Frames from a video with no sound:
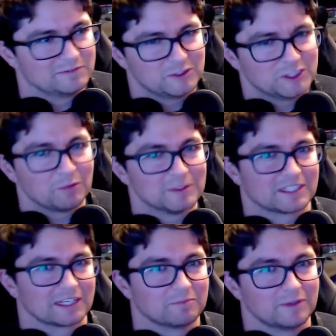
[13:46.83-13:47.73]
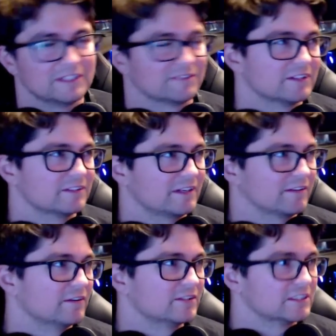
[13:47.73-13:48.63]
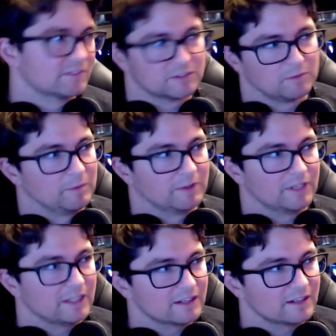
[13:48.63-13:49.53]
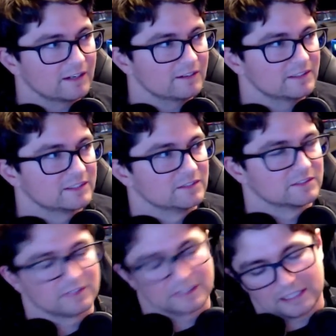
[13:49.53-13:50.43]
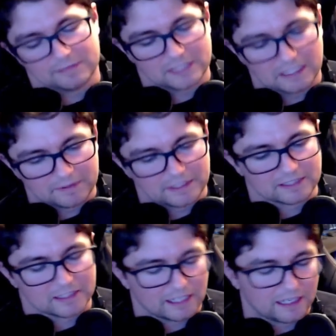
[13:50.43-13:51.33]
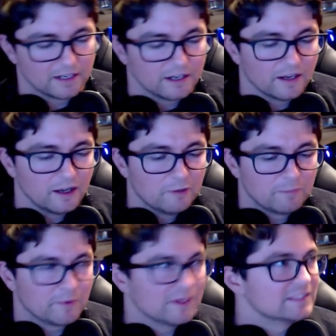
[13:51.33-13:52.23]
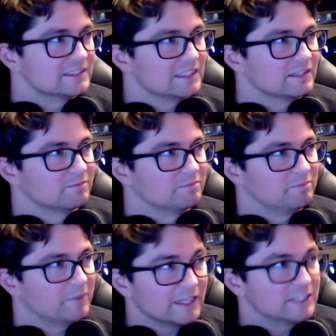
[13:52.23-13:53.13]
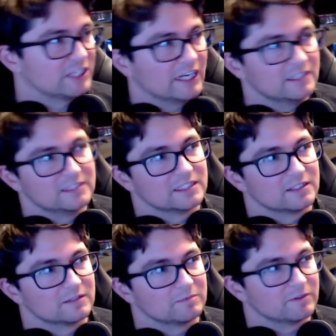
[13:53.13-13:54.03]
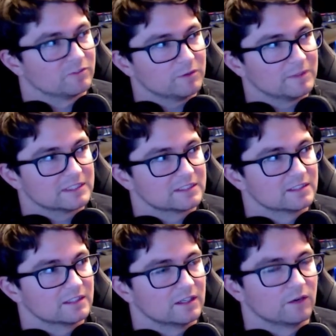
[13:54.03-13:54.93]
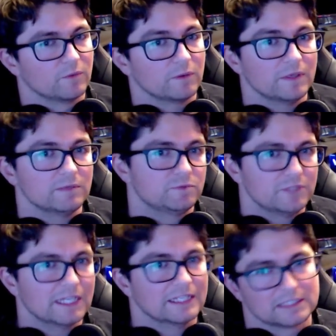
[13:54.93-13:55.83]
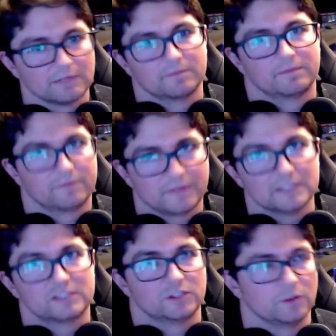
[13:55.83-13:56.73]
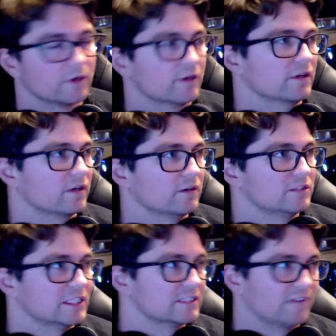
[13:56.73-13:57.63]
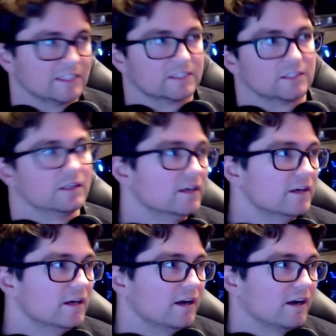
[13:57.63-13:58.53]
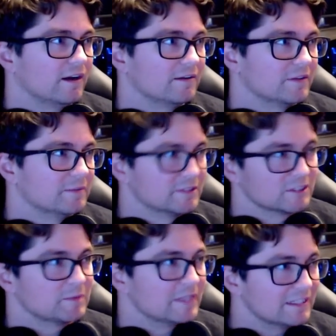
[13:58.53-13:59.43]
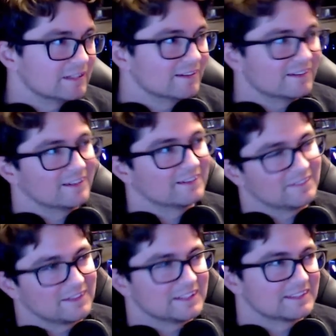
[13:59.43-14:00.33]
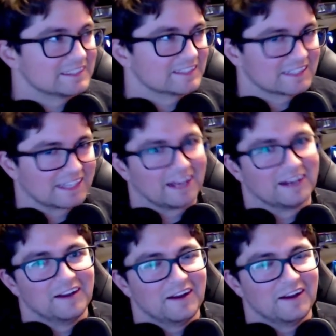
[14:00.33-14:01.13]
She's almost like a completely different hero in terms of her mobility kit now, in terms of like the uptime and things like that. But we didn't see a big change in her performance. We did get some things to her. She has faster, the missile speed and things like that.